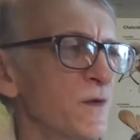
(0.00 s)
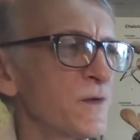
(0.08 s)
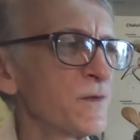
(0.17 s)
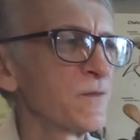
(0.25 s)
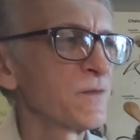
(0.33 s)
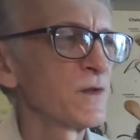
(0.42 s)

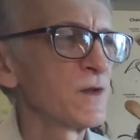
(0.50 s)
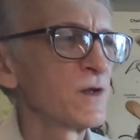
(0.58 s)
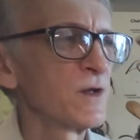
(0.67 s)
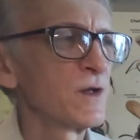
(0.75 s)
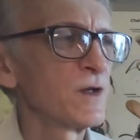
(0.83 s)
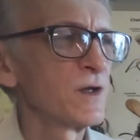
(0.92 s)

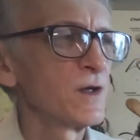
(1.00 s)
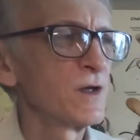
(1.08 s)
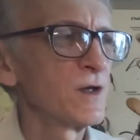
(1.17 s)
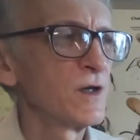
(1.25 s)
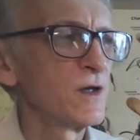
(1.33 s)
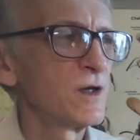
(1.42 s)

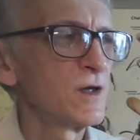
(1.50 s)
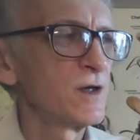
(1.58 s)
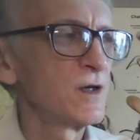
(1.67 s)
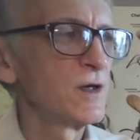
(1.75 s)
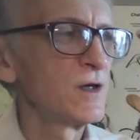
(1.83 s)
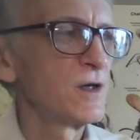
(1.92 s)

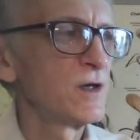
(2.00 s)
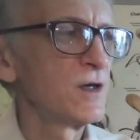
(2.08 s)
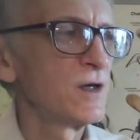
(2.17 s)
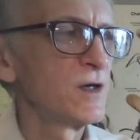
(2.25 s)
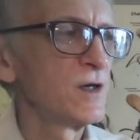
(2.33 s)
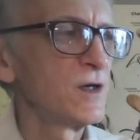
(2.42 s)
[no speech]